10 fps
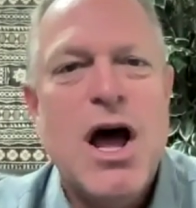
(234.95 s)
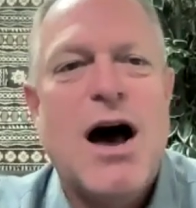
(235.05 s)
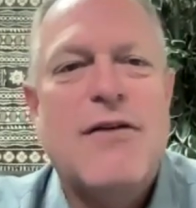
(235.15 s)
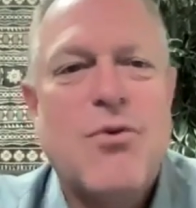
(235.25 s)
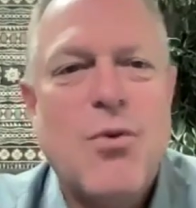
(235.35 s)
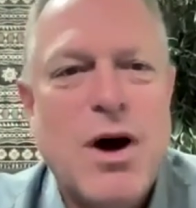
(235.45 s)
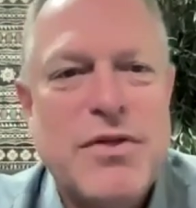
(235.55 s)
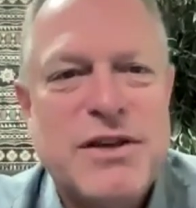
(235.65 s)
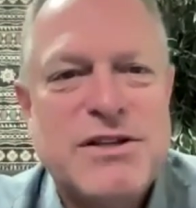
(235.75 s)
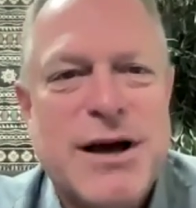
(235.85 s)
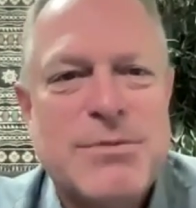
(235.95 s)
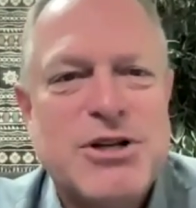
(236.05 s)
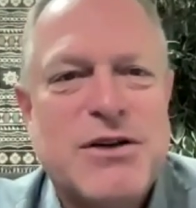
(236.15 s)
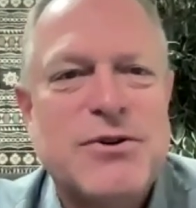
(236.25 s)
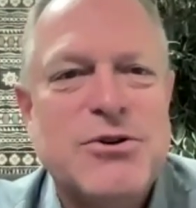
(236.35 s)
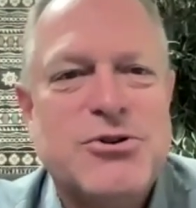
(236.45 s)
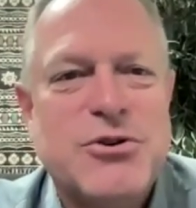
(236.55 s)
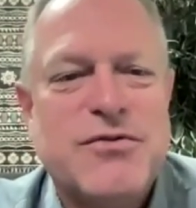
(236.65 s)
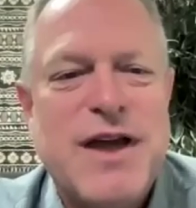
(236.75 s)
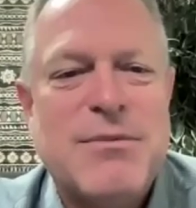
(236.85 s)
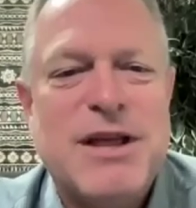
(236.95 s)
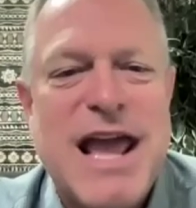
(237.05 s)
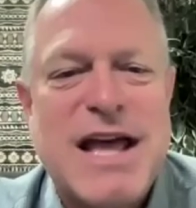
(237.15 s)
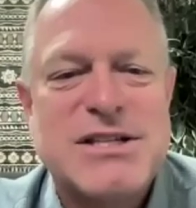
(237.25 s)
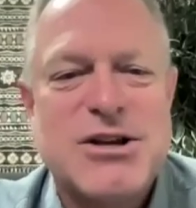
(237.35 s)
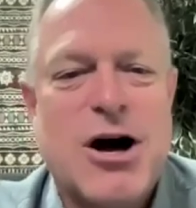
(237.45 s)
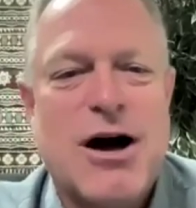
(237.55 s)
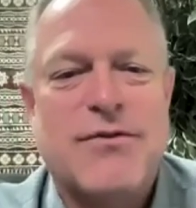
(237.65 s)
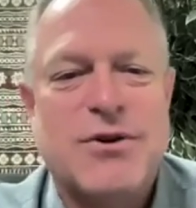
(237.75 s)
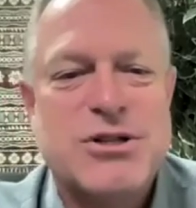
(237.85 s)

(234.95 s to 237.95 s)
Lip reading: of what the Top Shelf Nutra family has to offer.